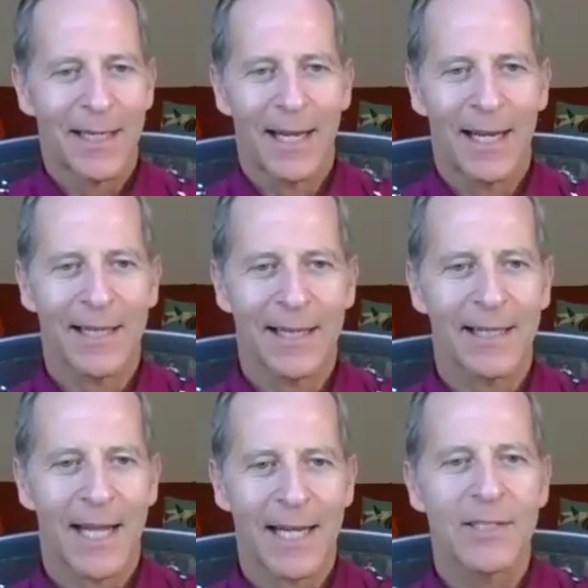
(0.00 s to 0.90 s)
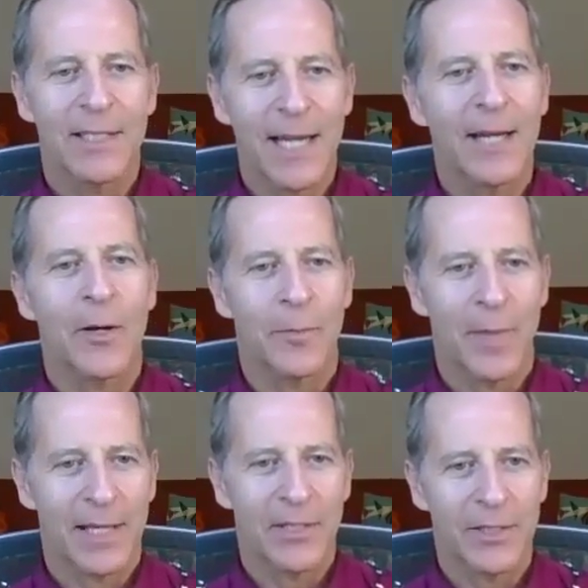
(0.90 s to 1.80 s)
And I think that's the take-home
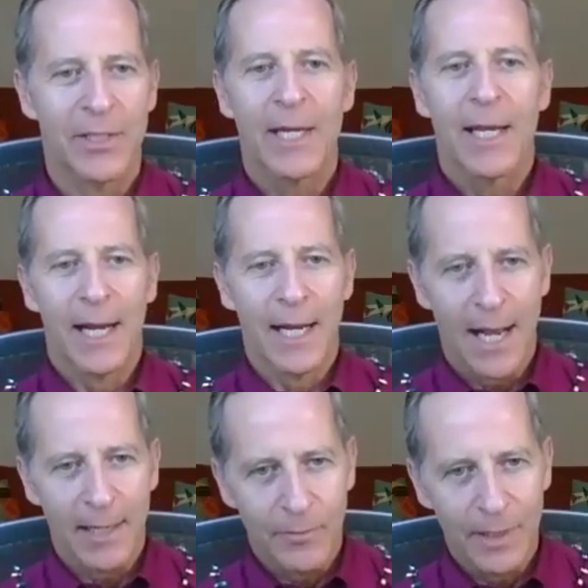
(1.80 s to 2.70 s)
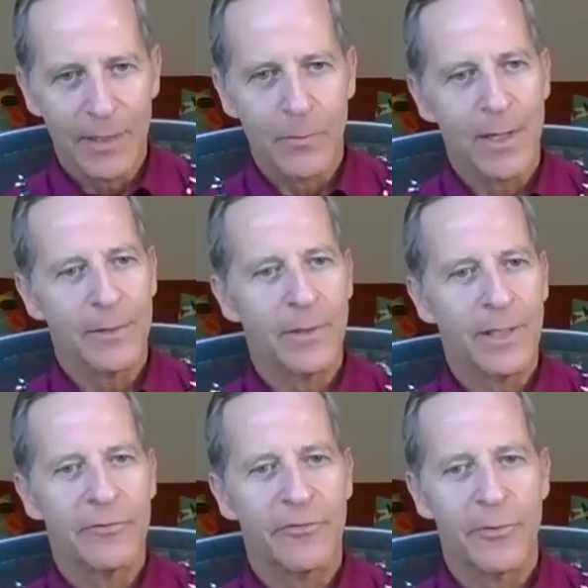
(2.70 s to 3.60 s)
message. And I really want to
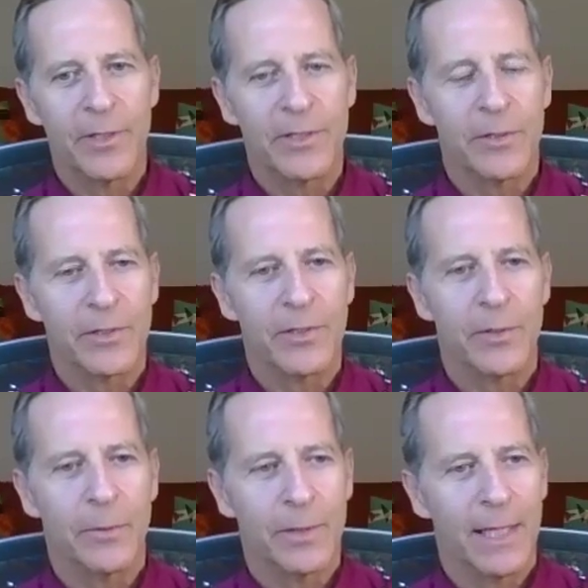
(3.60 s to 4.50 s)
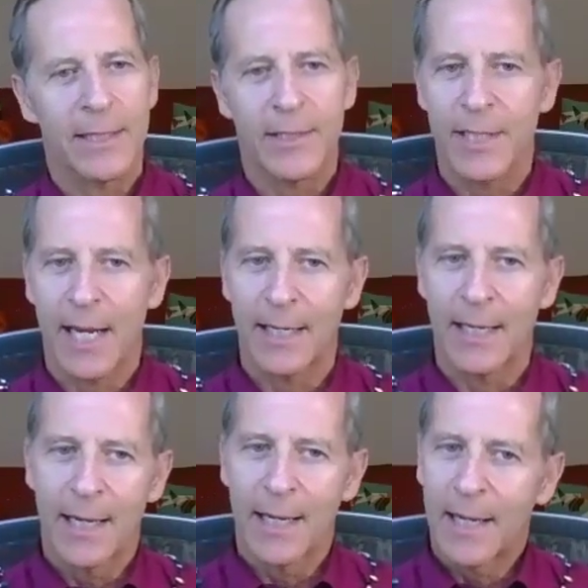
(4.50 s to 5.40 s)
reinforce also what Len said.
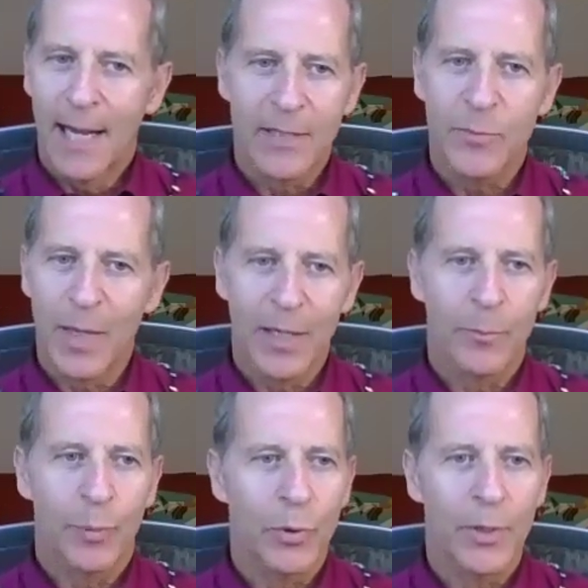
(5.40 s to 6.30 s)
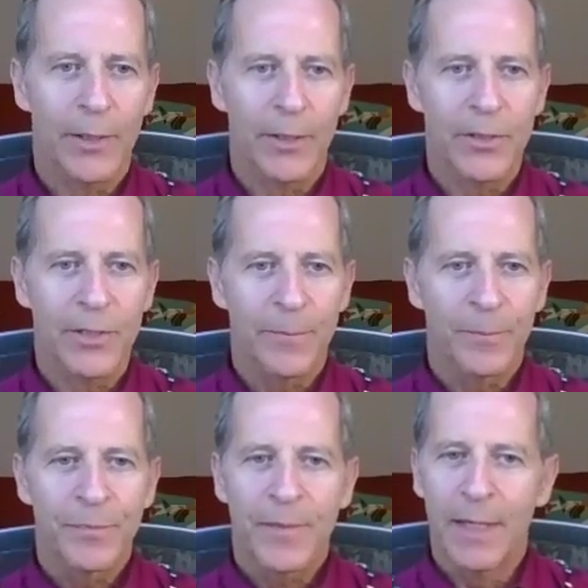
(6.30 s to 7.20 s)
As big employers,
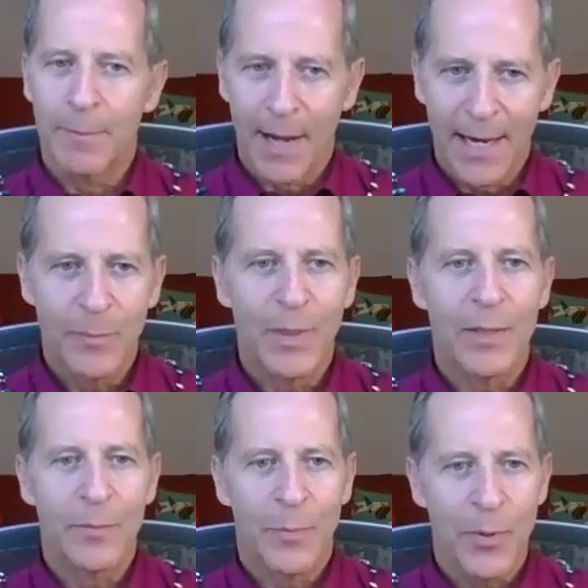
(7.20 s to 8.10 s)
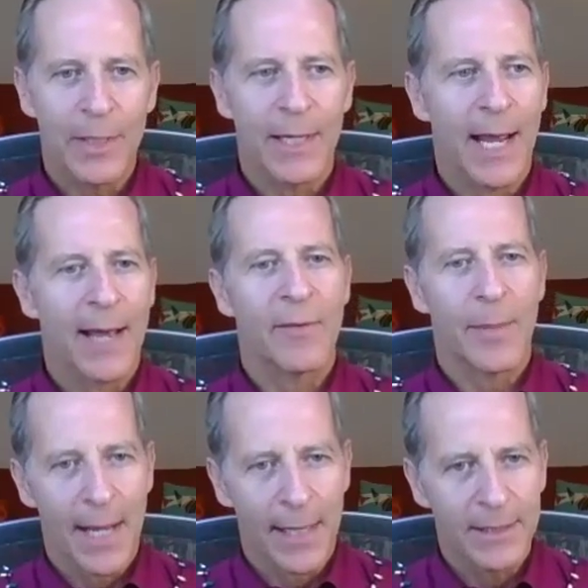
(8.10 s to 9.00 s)
it might be important to have a
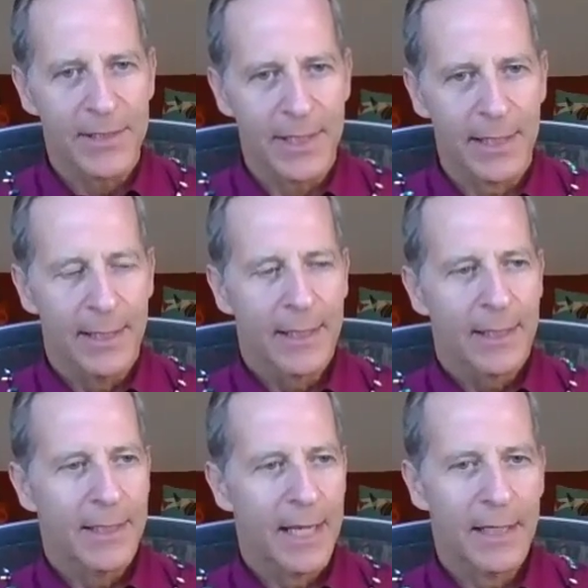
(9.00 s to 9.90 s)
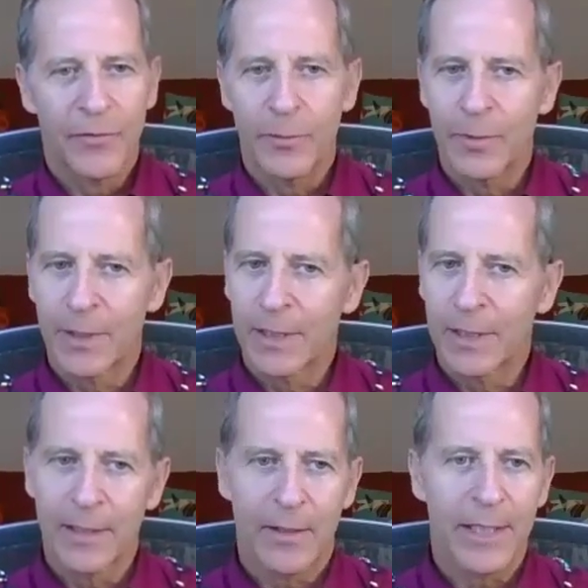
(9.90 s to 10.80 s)
policy that if you
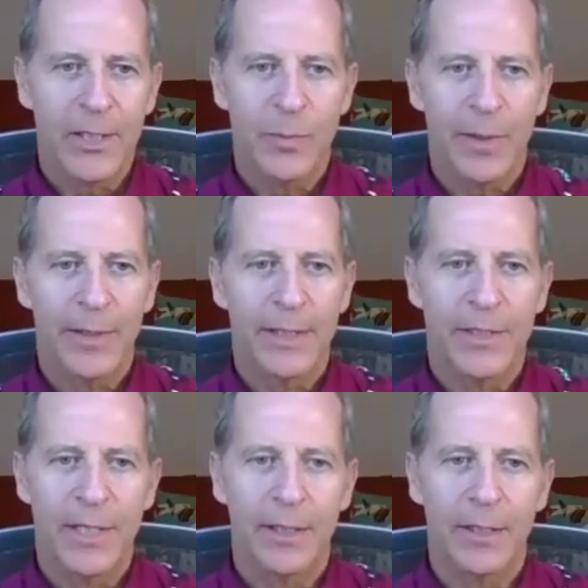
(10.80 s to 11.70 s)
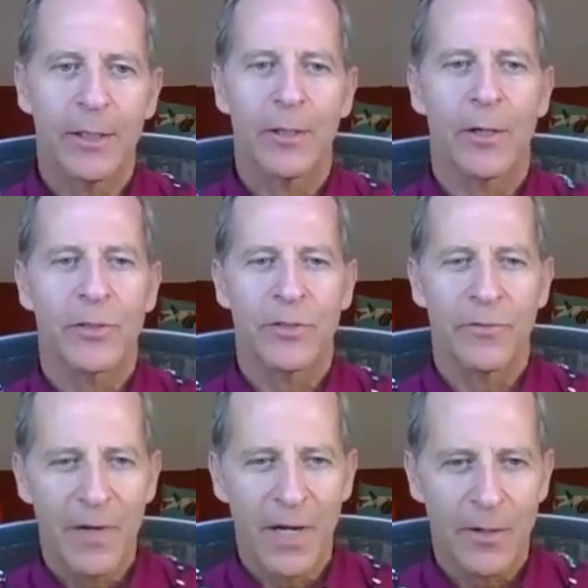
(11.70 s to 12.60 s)
really are experiencing,
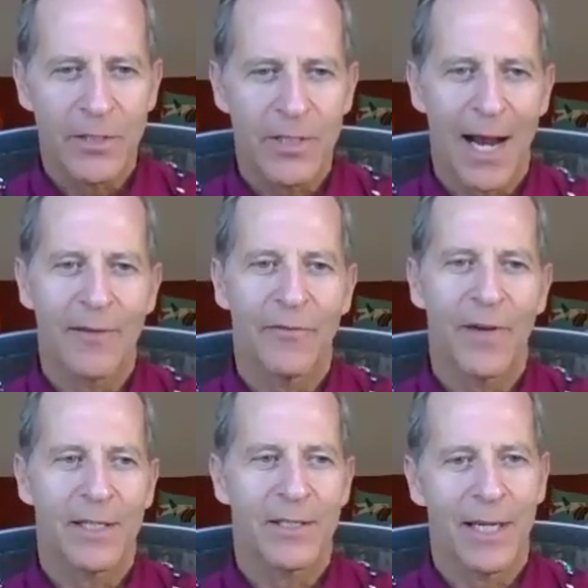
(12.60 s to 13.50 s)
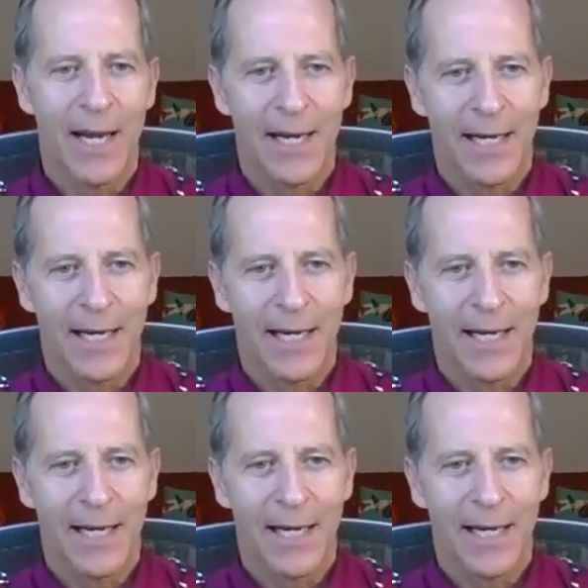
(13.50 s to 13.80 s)
severe side effects, you can't